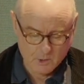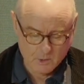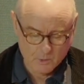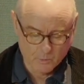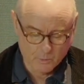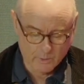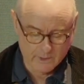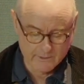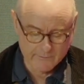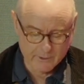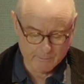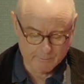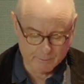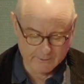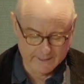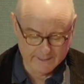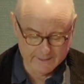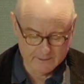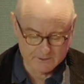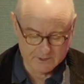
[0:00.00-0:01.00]
One of the
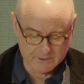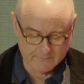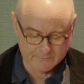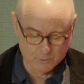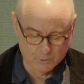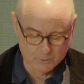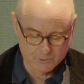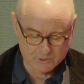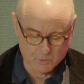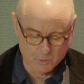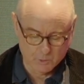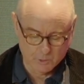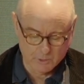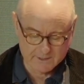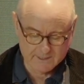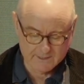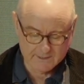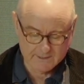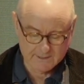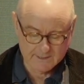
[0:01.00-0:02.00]
perennials of Horne's work
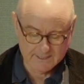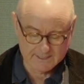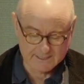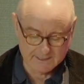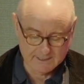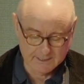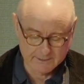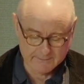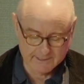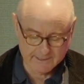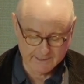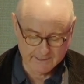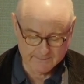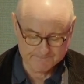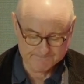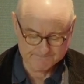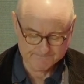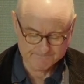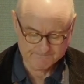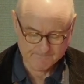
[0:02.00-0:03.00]
is irony,
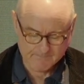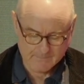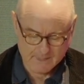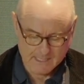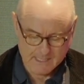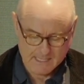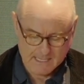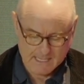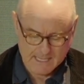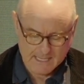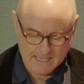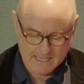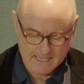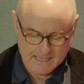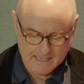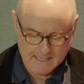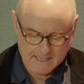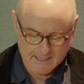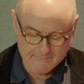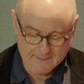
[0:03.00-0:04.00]

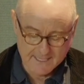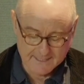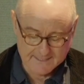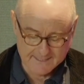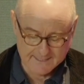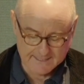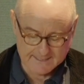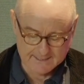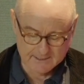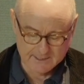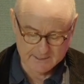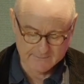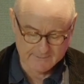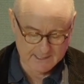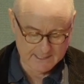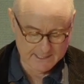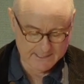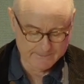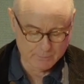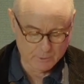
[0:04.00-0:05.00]
that and a kind of
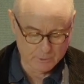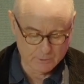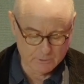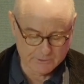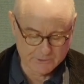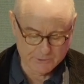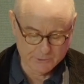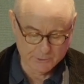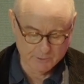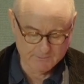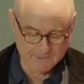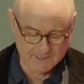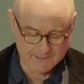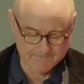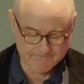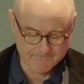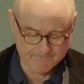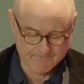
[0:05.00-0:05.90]
hard-boiled humour.